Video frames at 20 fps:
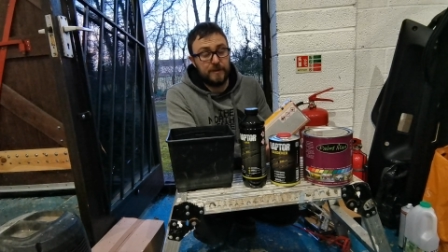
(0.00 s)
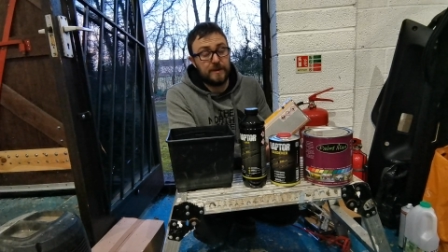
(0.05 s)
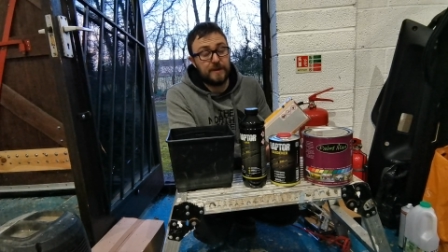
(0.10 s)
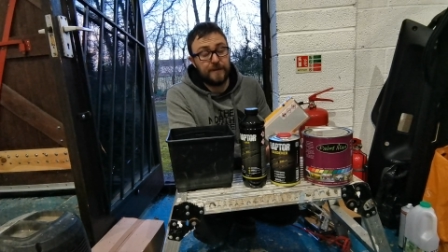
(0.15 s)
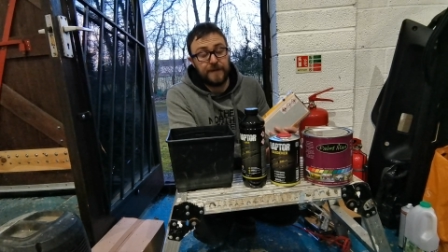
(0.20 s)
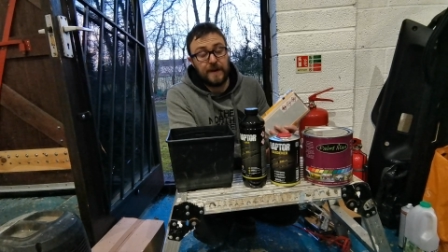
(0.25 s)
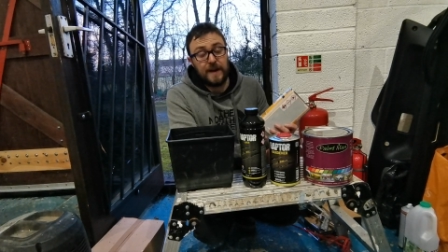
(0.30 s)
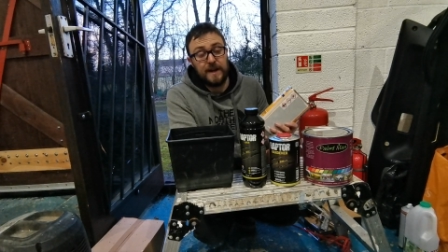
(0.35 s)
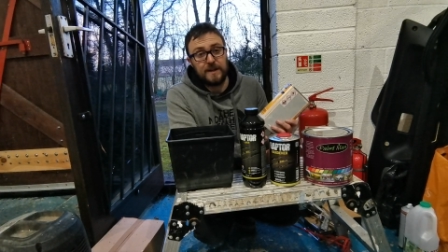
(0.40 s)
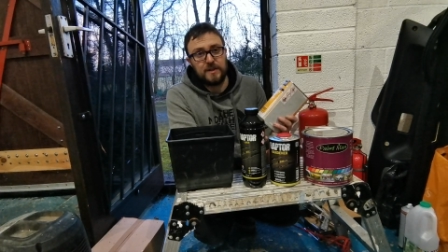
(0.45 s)
with
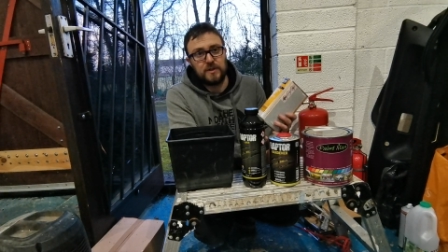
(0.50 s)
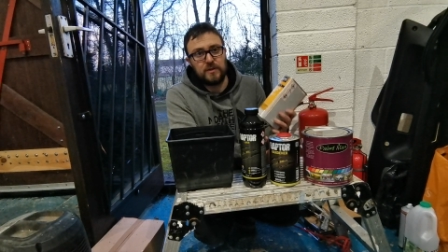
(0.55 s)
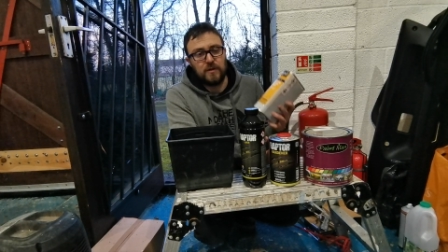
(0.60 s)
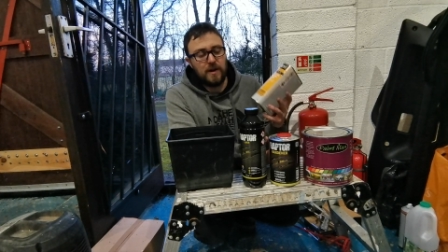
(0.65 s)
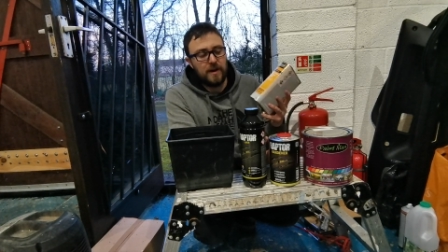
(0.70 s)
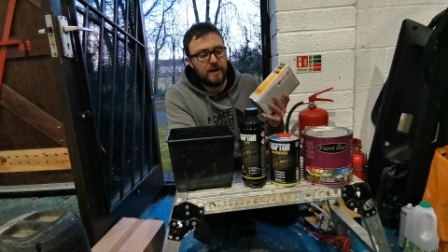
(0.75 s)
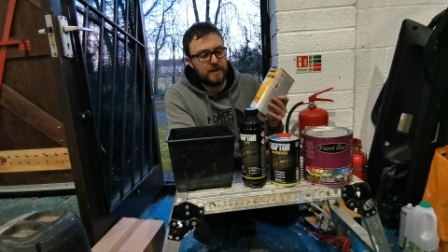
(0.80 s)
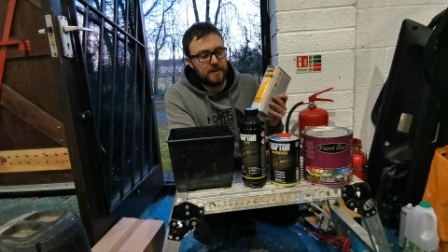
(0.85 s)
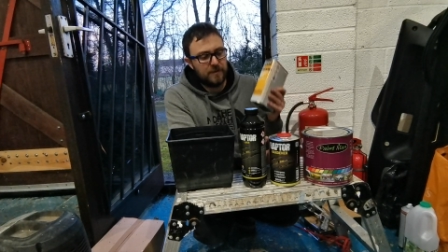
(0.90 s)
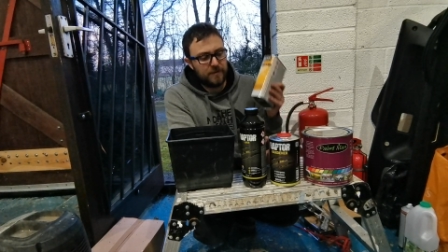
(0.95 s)
the fast
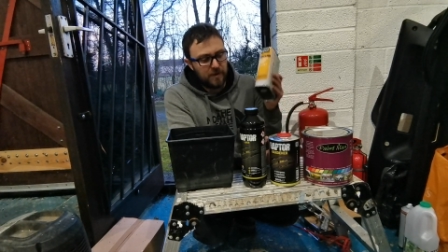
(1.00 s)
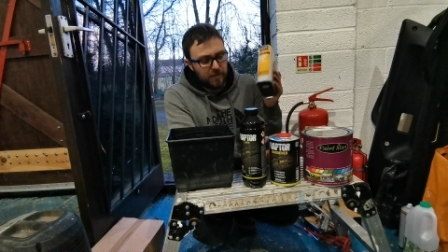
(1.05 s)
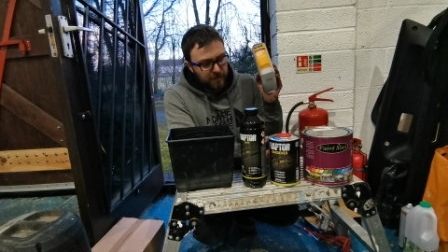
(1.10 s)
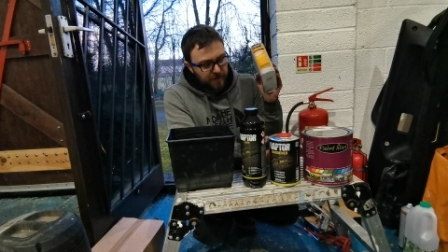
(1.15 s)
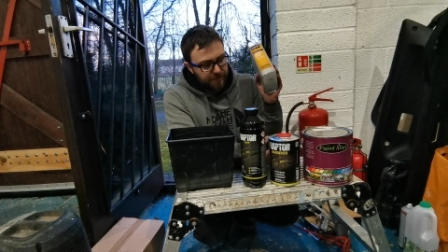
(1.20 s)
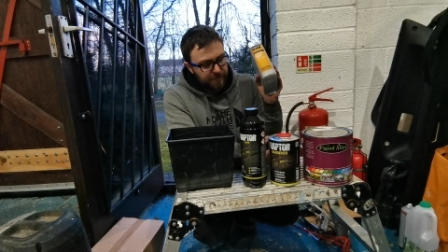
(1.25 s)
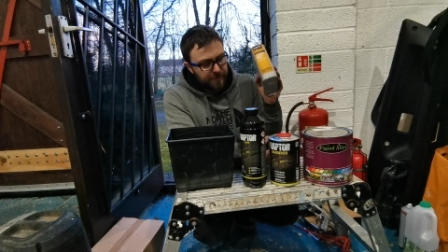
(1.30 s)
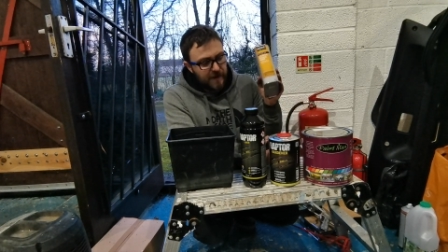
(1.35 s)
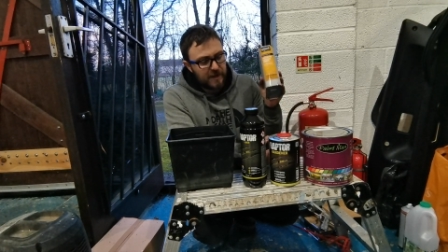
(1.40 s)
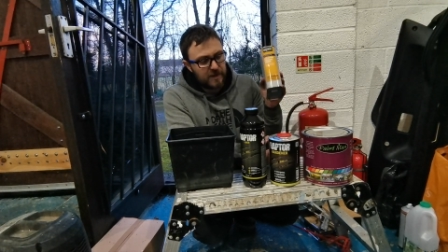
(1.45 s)
drying. So I've gone
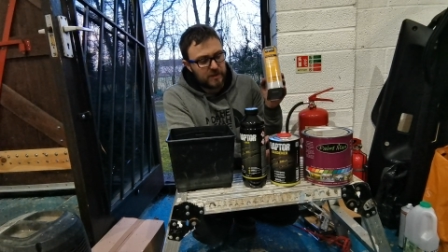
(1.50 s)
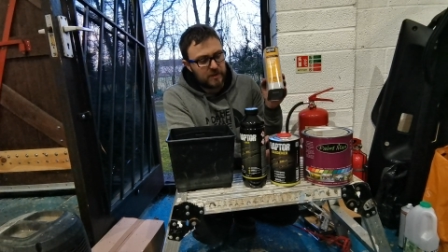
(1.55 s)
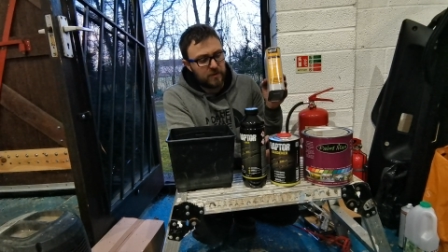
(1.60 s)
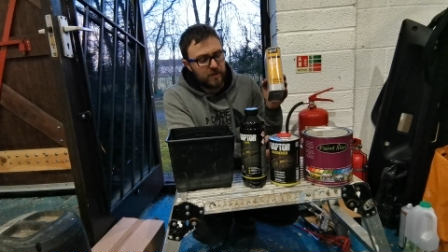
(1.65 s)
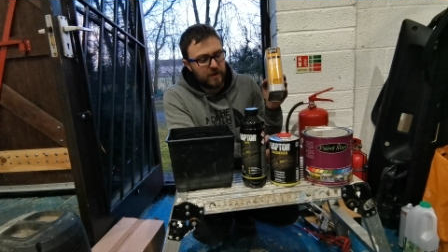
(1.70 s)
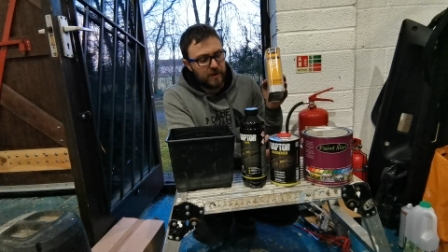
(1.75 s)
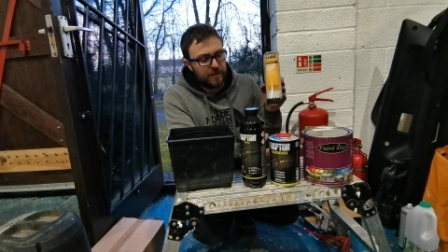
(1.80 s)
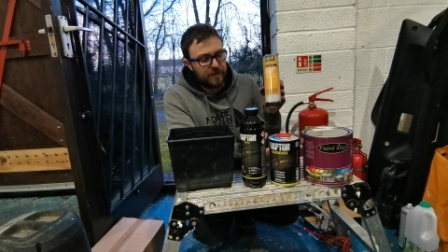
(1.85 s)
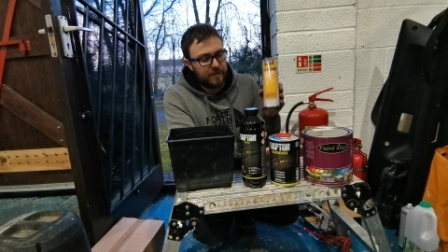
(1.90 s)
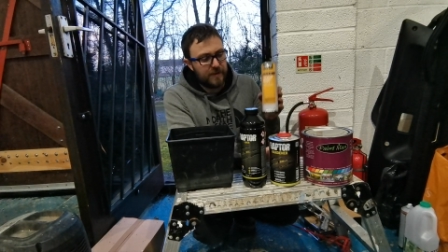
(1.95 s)
with the fast
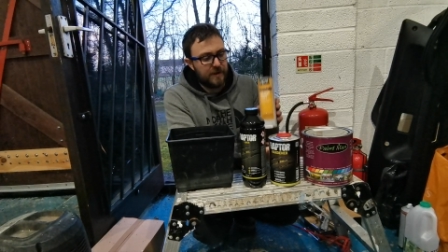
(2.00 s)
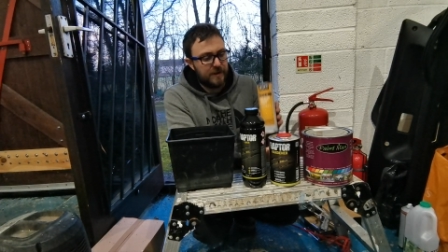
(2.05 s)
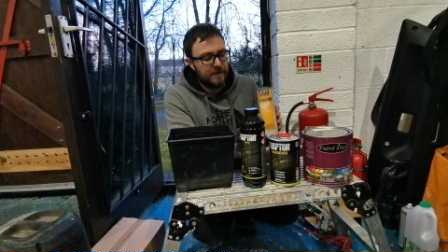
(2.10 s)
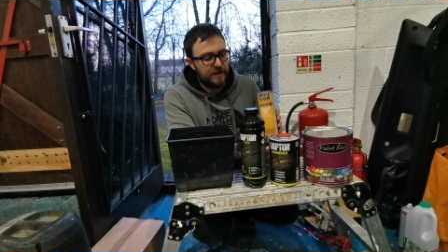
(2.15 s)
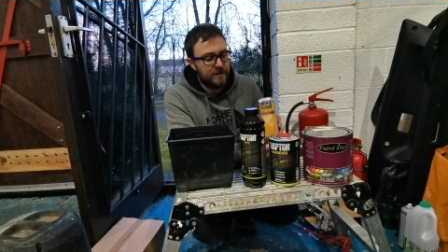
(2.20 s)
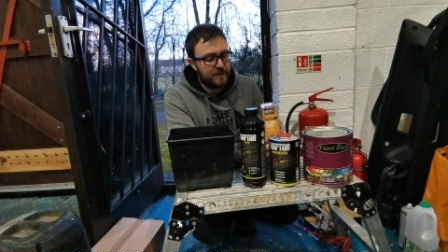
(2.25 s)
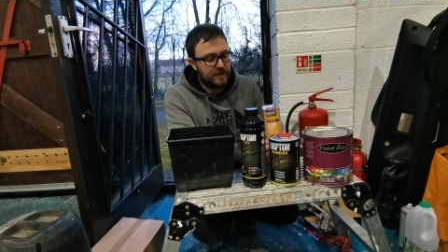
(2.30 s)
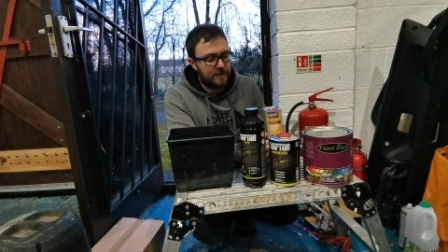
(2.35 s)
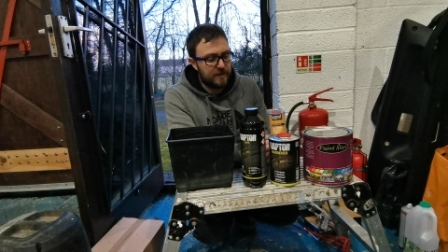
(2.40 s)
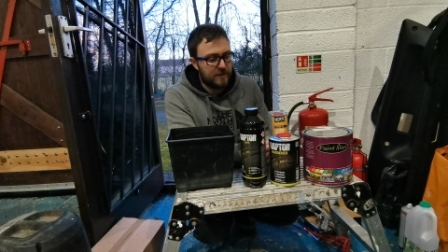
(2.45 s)
drying
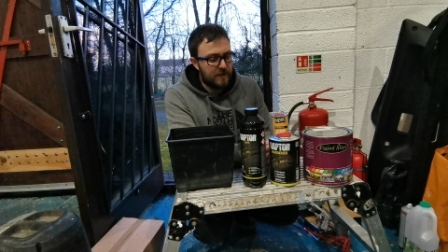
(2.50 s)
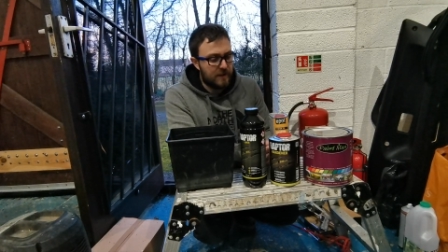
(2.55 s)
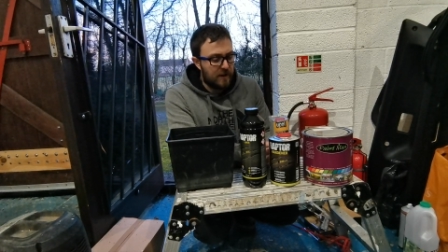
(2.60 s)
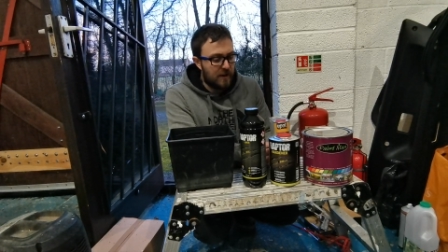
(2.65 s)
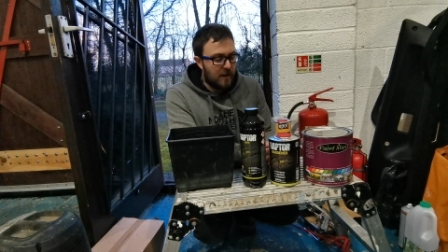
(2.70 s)
thinners.